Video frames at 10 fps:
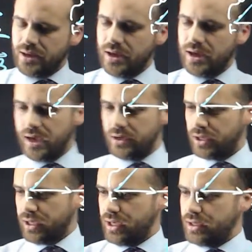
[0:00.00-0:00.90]
And
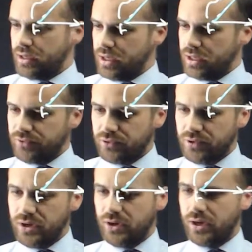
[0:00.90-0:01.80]
I get negative
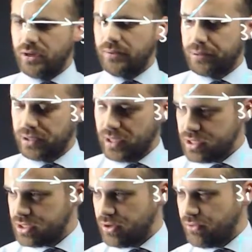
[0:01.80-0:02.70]
3i
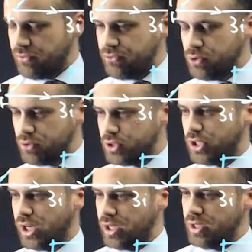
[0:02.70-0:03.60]
plus
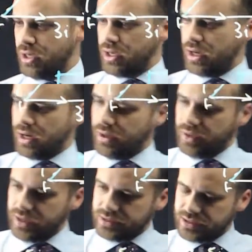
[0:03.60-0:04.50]
4j. Uh,
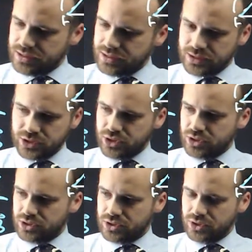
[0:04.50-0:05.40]
that's
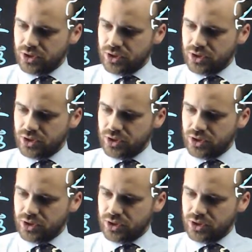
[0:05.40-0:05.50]
just